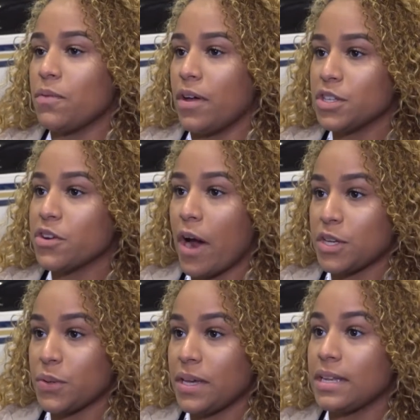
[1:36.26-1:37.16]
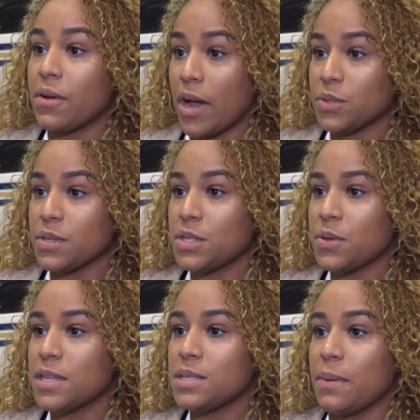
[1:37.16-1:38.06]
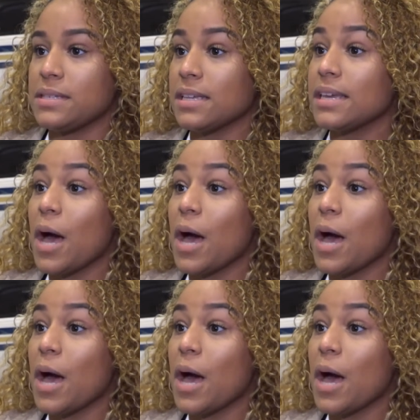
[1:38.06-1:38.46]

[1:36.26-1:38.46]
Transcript: of undergraduate and graduate students basically